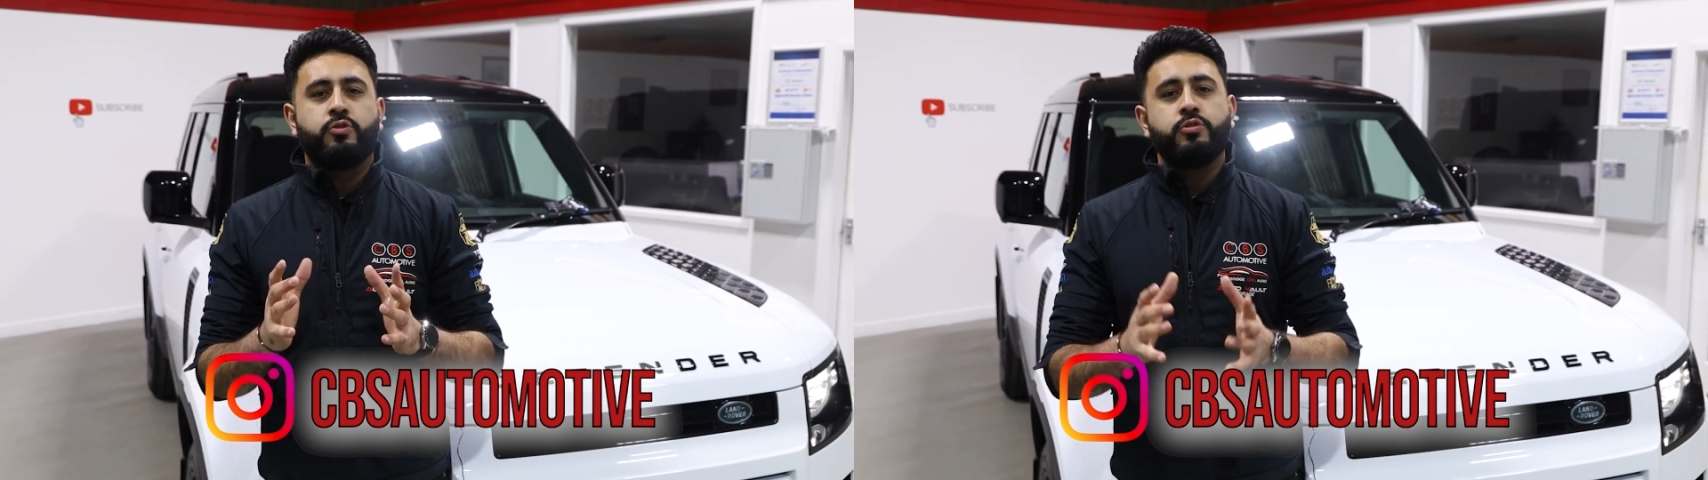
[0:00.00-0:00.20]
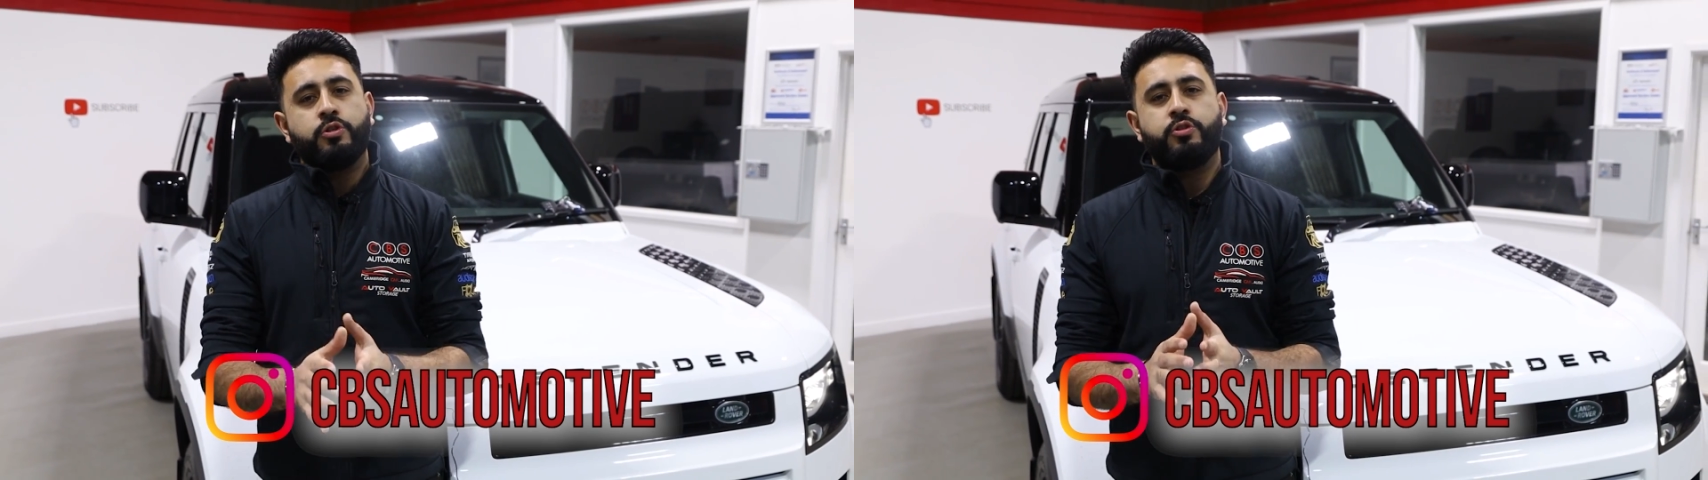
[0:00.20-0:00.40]

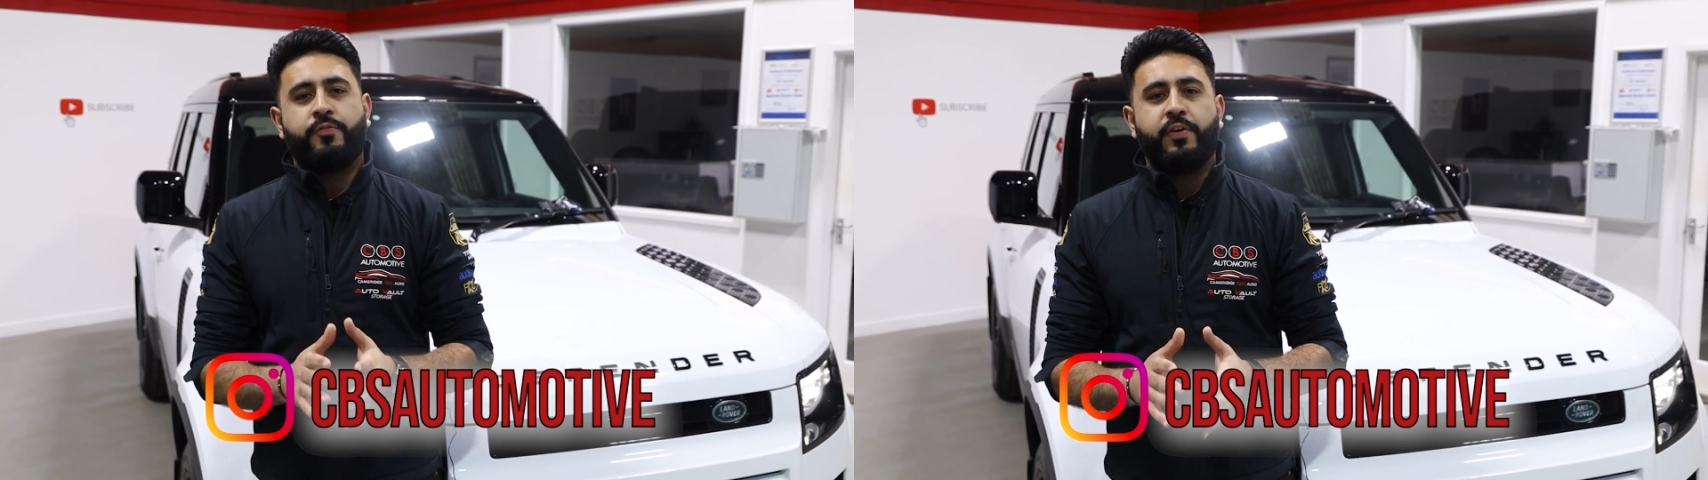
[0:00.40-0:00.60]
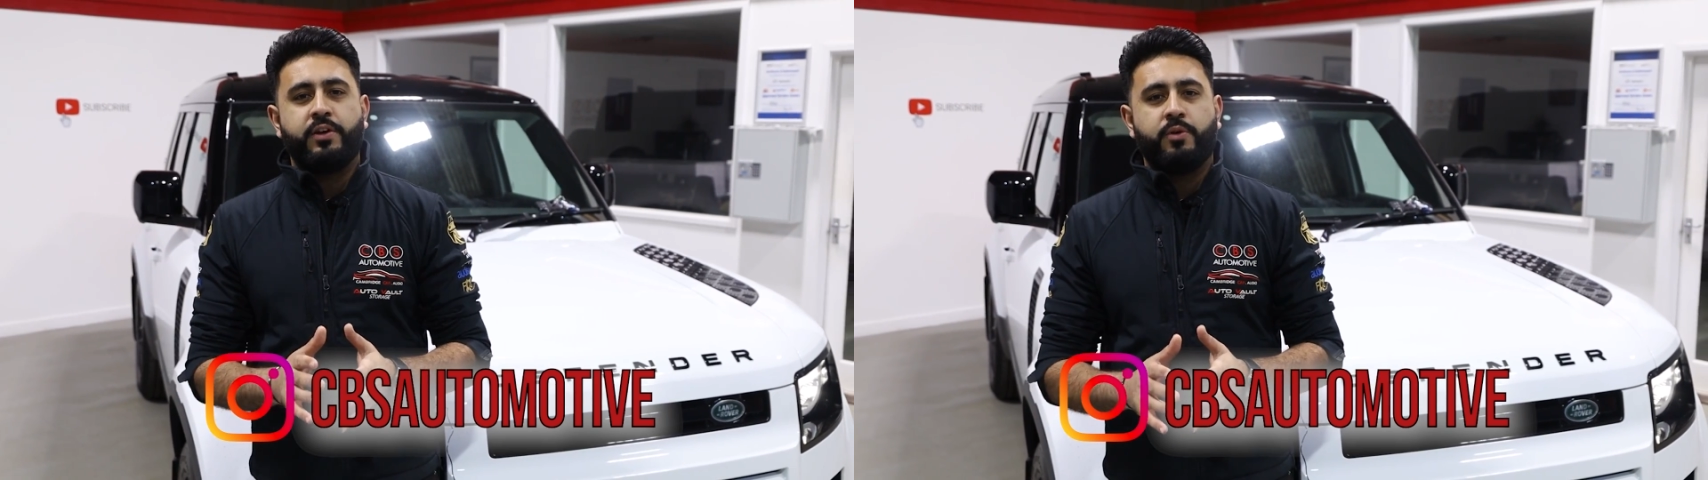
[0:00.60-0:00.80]
your new
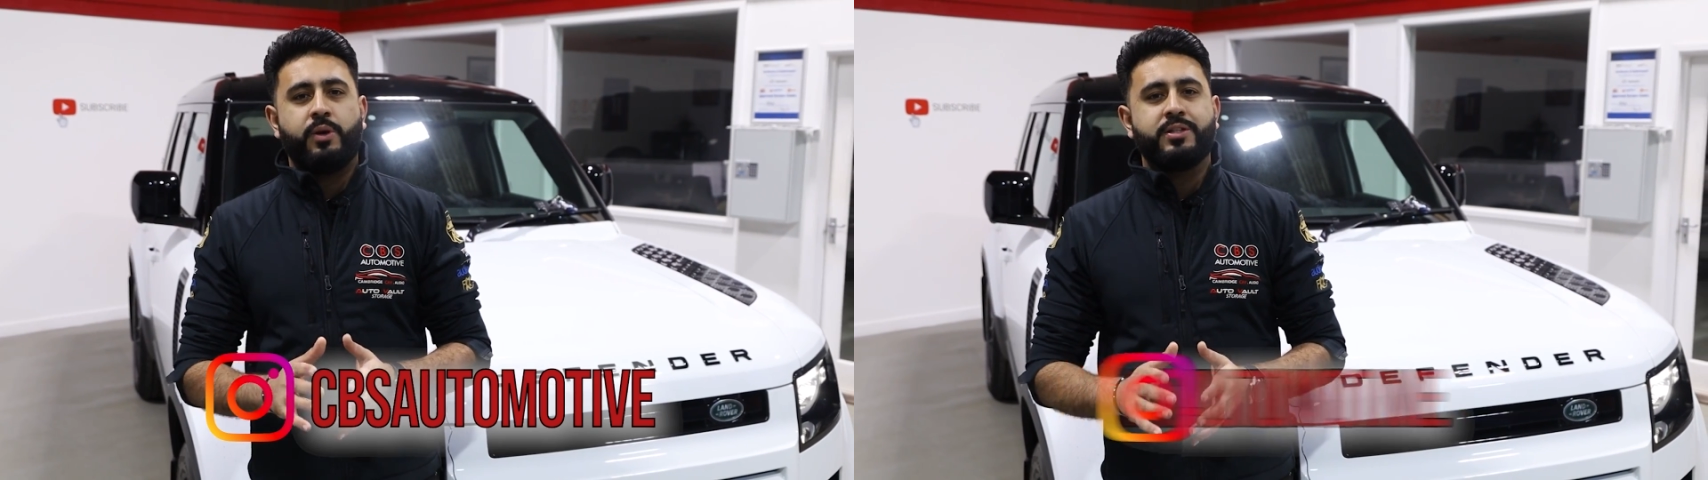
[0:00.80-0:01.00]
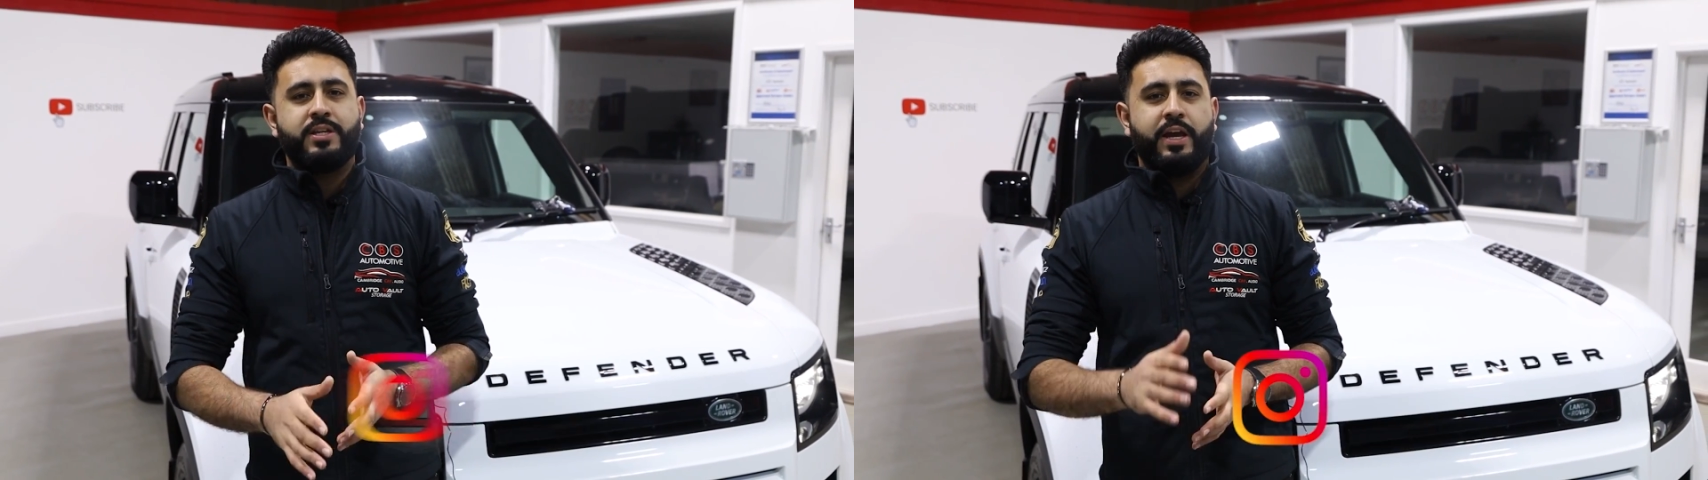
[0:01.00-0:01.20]
Defender
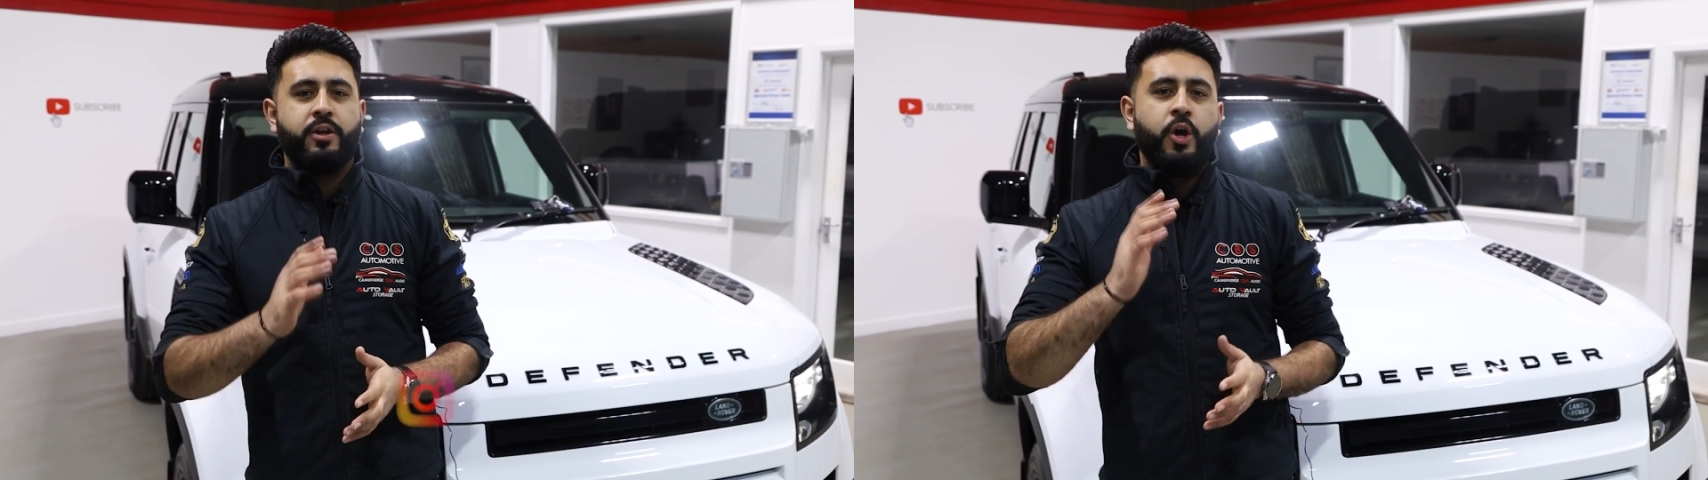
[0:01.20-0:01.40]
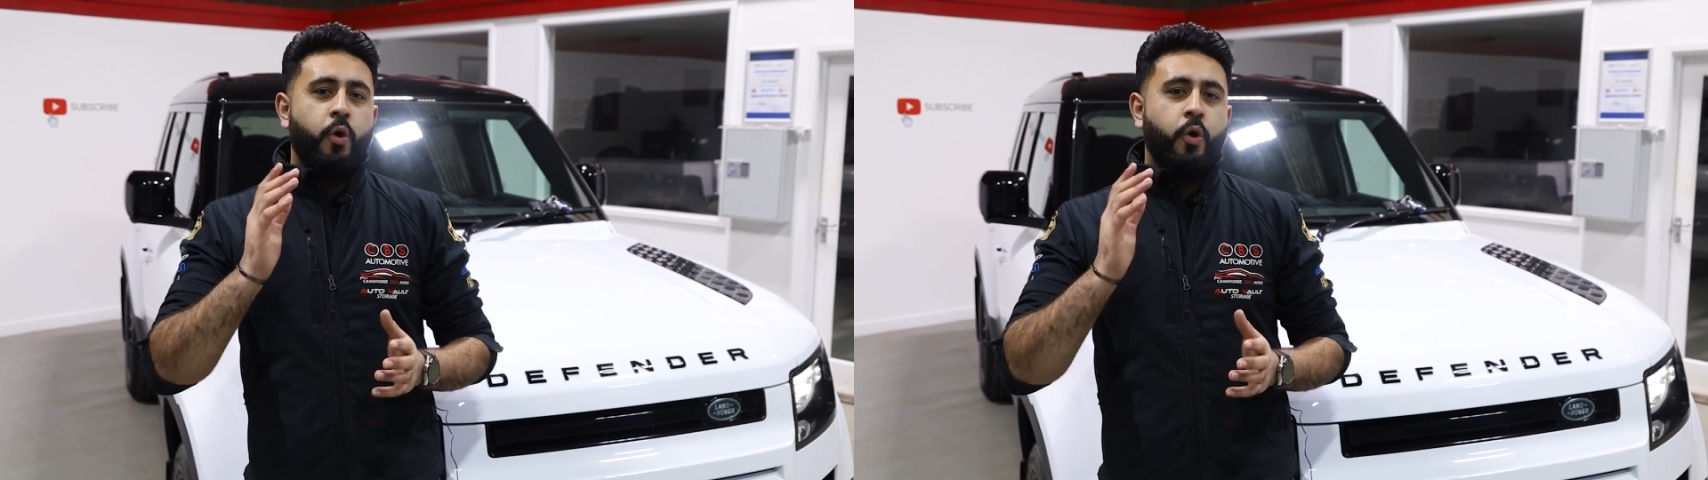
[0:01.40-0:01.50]
110